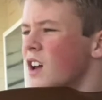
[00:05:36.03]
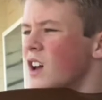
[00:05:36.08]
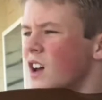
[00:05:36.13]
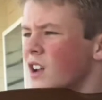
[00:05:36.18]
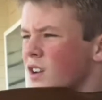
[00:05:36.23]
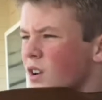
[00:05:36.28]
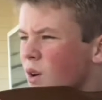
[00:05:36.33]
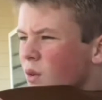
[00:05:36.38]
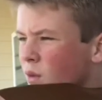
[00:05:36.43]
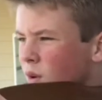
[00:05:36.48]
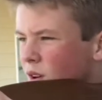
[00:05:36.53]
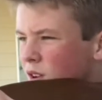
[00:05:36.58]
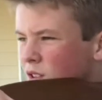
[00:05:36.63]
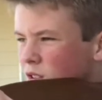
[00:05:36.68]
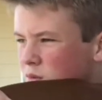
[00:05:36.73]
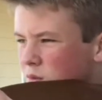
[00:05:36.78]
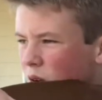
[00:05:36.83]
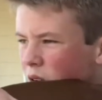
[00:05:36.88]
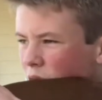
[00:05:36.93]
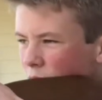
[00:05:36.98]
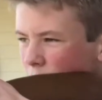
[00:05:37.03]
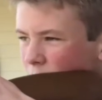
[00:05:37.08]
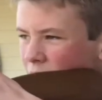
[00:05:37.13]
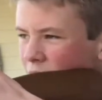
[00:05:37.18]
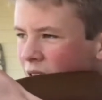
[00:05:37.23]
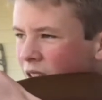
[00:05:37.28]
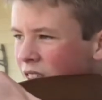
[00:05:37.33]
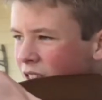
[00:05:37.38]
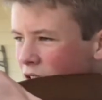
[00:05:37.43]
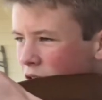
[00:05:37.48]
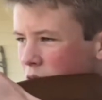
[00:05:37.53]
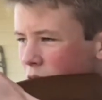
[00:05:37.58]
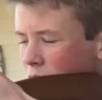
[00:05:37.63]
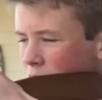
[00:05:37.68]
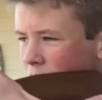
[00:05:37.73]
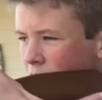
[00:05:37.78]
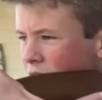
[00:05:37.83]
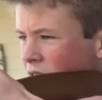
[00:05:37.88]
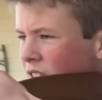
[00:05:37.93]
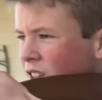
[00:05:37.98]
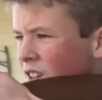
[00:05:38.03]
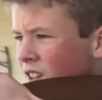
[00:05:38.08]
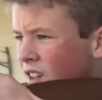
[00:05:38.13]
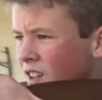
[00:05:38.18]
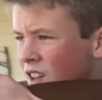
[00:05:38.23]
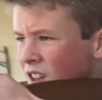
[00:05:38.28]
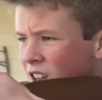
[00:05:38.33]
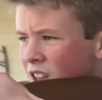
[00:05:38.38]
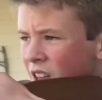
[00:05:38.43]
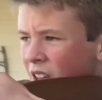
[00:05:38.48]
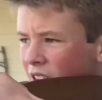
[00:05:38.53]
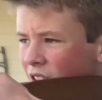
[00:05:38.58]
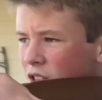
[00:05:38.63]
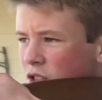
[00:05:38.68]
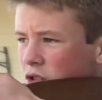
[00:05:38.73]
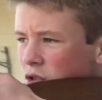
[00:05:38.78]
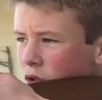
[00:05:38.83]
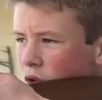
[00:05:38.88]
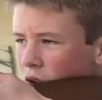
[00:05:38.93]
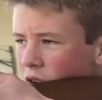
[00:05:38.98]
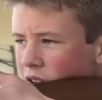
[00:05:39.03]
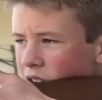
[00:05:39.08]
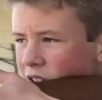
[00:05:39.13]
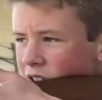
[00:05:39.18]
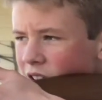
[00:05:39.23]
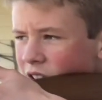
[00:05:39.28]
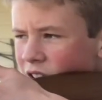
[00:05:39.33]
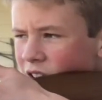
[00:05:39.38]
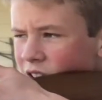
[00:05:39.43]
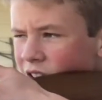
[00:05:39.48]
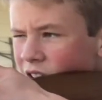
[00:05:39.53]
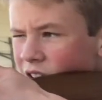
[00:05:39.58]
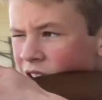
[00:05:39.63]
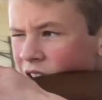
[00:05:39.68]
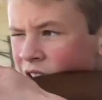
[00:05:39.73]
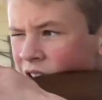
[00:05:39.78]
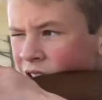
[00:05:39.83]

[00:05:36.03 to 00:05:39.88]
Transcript: don't work as well, but this one works extraordinarily. And